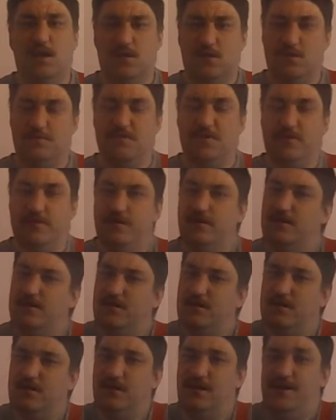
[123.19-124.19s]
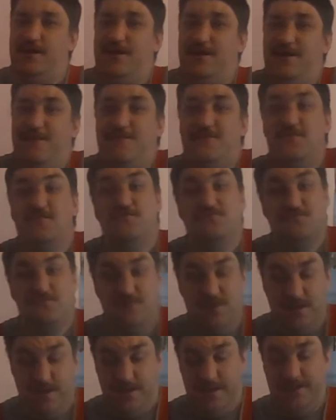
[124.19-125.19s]
come on, if you
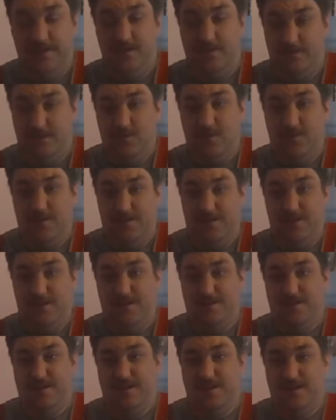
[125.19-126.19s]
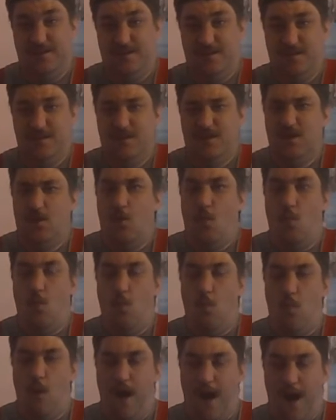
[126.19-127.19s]
really don't know what a CD is,
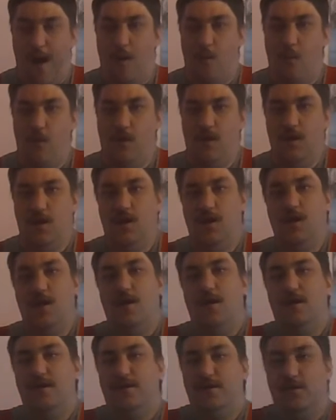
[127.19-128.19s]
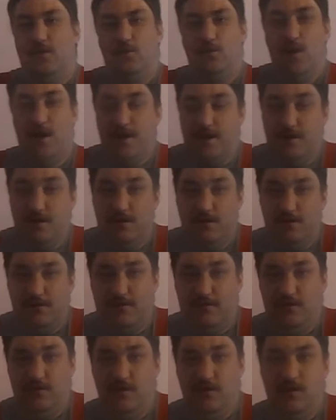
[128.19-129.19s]
wow, you're way
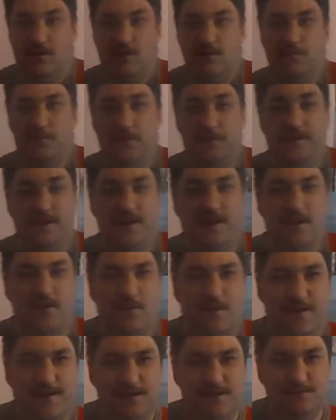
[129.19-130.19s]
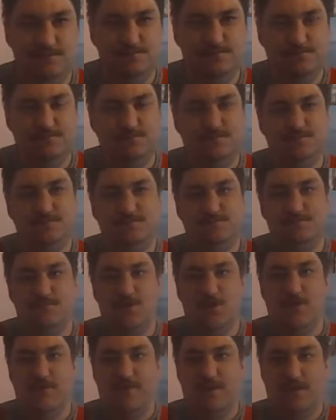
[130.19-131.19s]
too young. But anyway,
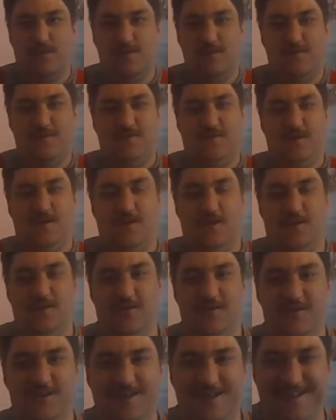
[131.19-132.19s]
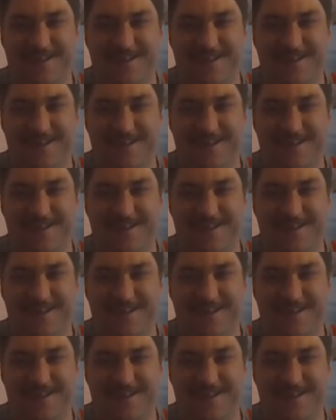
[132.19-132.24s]
moving swiftly on.